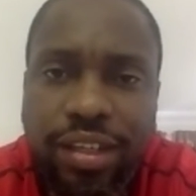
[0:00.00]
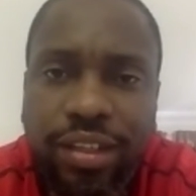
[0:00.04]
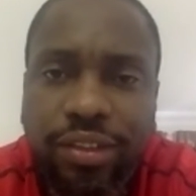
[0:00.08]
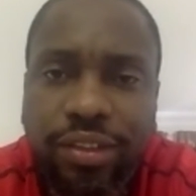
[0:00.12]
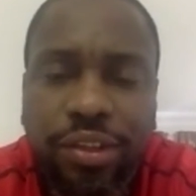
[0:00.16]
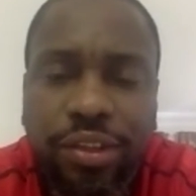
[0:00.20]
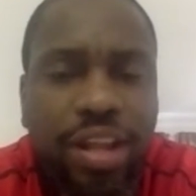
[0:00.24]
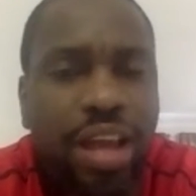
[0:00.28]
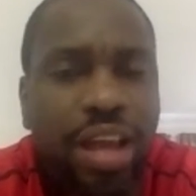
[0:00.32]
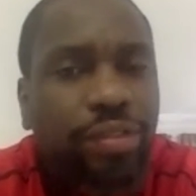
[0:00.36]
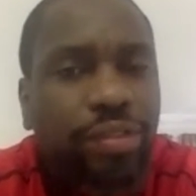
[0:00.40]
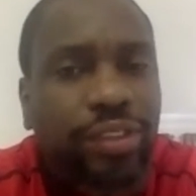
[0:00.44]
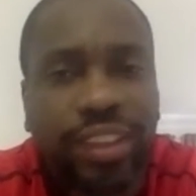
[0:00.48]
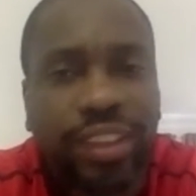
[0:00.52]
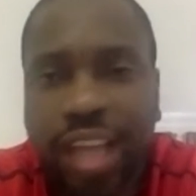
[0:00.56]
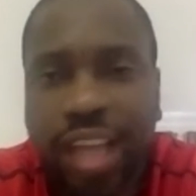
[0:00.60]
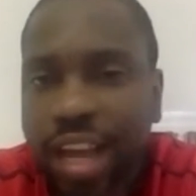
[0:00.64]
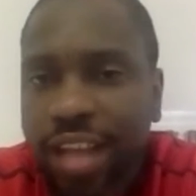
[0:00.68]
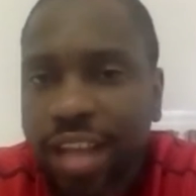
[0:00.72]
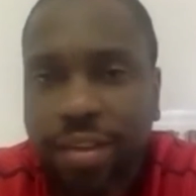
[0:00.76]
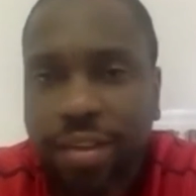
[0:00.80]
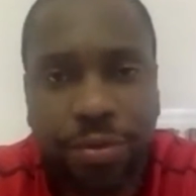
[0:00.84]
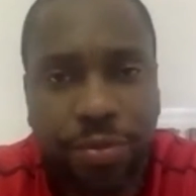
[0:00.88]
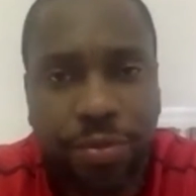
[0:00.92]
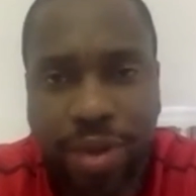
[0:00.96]
So they've
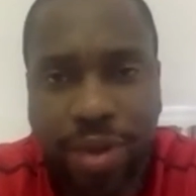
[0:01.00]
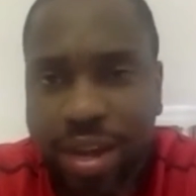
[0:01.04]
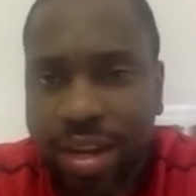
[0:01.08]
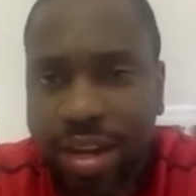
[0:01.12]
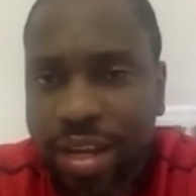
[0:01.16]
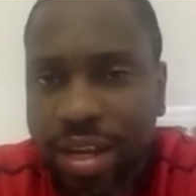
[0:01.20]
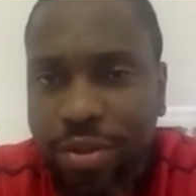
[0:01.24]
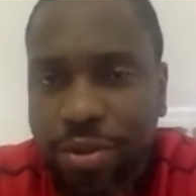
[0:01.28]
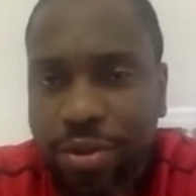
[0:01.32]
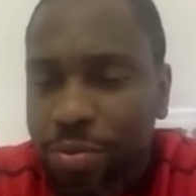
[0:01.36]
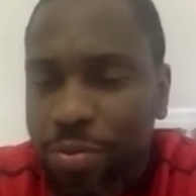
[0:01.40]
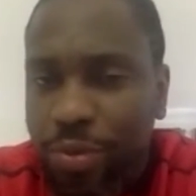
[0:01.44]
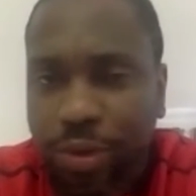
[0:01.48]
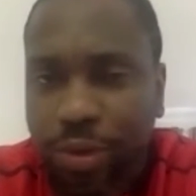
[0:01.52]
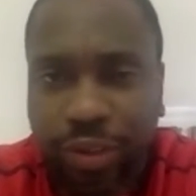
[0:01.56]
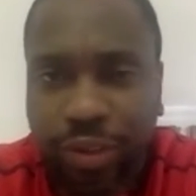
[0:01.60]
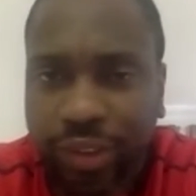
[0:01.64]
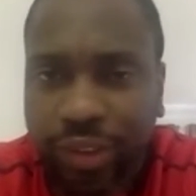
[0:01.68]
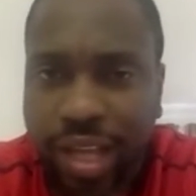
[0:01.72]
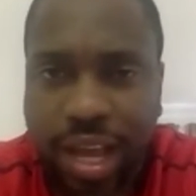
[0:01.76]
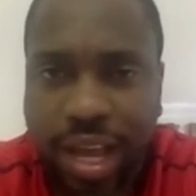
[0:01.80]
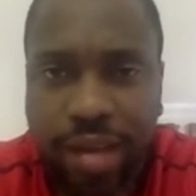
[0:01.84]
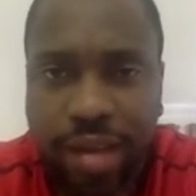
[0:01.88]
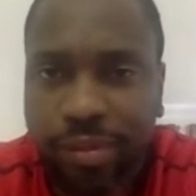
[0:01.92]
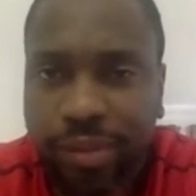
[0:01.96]
said already
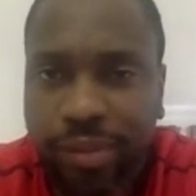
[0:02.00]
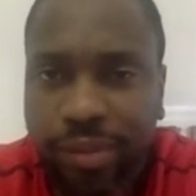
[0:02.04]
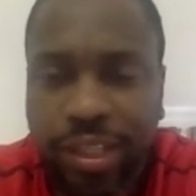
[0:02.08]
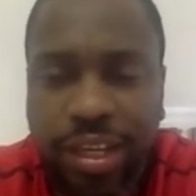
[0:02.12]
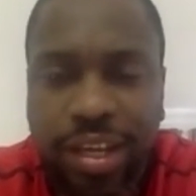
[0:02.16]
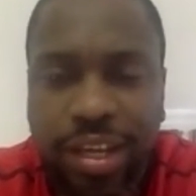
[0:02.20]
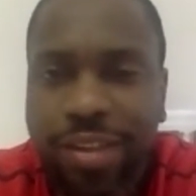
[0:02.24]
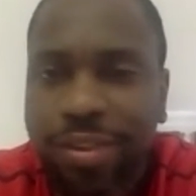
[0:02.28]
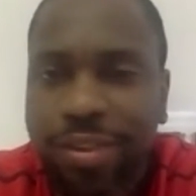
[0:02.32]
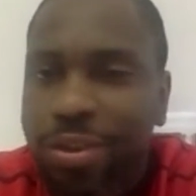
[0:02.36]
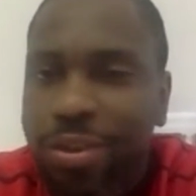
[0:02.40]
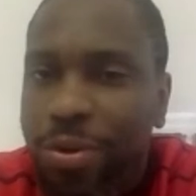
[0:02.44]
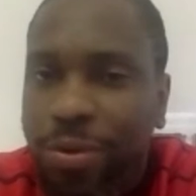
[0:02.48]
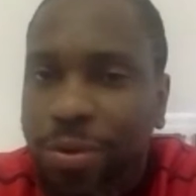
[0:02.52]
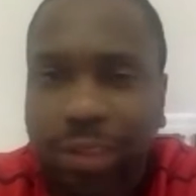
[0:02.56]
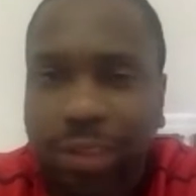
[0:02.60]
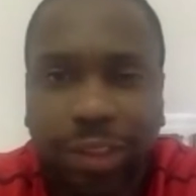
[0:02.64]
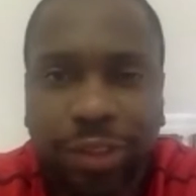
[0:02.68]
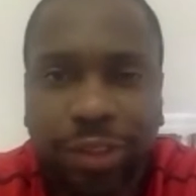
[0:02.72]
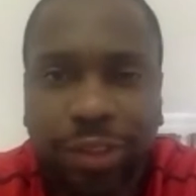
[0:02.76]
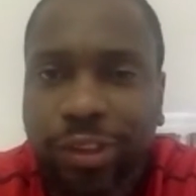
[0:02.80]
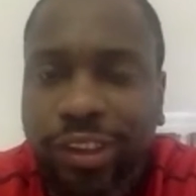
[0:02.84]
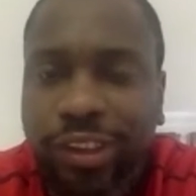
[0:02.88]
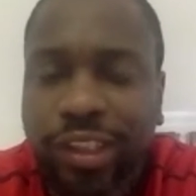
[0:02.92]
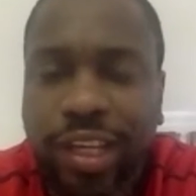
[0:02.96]
numerous times, there
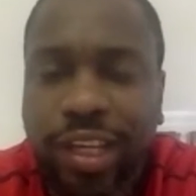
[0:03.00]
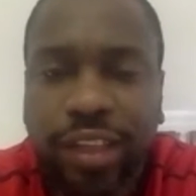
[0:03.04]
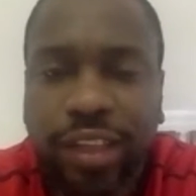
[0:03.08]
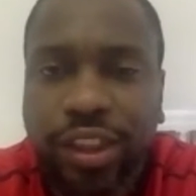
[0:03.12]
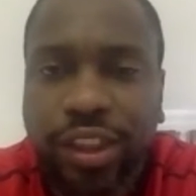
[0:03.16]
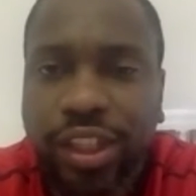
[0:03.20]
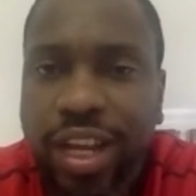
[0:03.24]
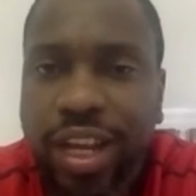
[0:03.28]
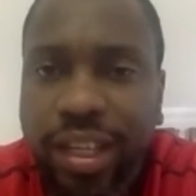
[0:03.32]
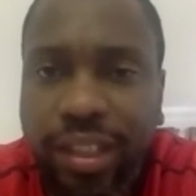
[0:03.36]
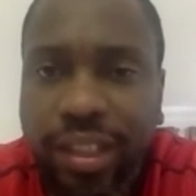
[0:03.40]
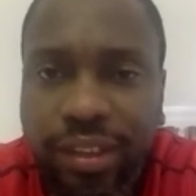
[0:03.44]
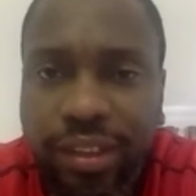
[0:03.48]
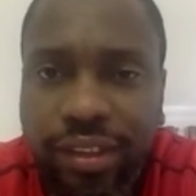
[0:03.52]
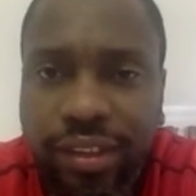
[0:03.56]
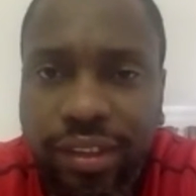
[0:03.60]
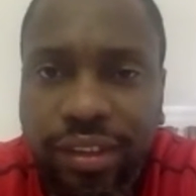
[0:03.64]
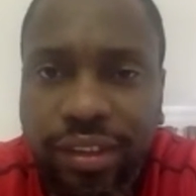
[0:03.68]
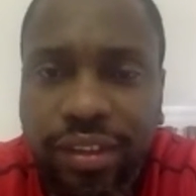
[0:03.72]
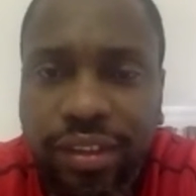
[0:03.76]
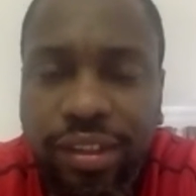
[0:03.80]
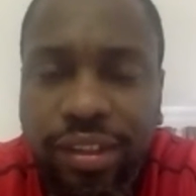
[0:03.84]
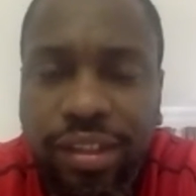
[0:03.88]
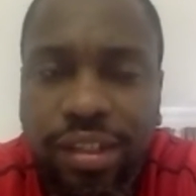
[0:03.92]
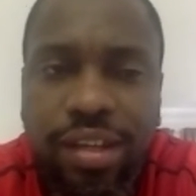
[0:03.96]
is no such
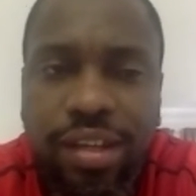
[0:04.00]
links.